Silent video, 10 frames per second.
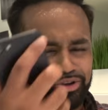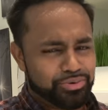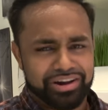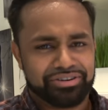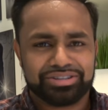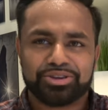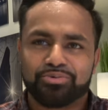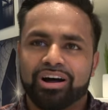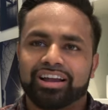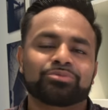go do whatever it is that you
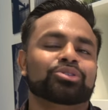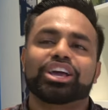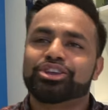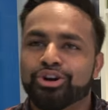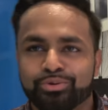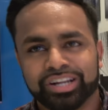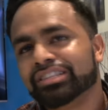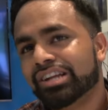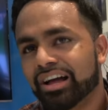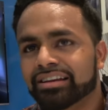want, and then we'll let you know when
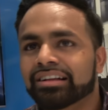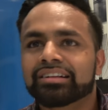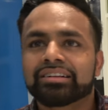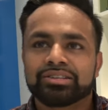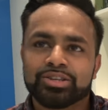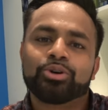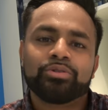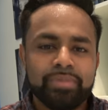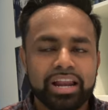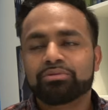it's done. So
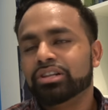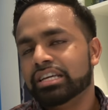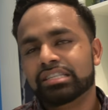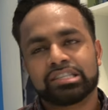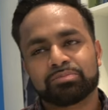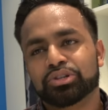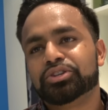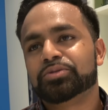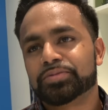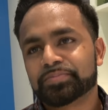we made it really easy and simple to
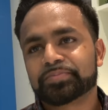use. And